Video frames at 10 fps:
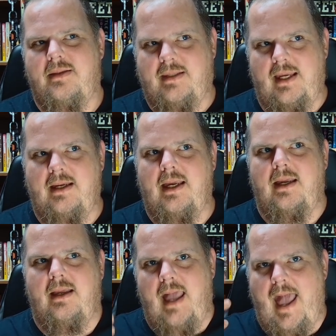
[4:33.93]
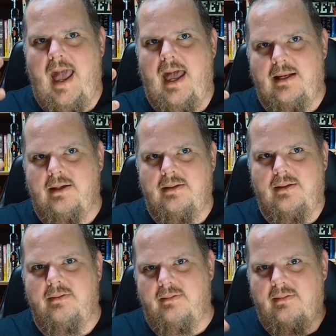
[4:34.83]
thinking had
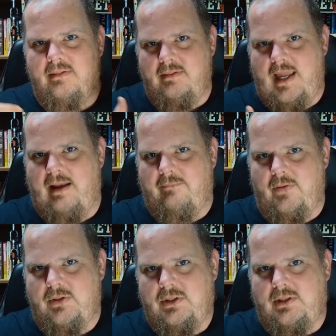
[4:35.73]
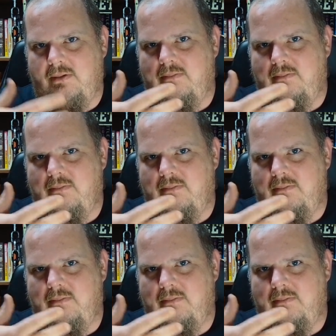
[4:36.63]
that first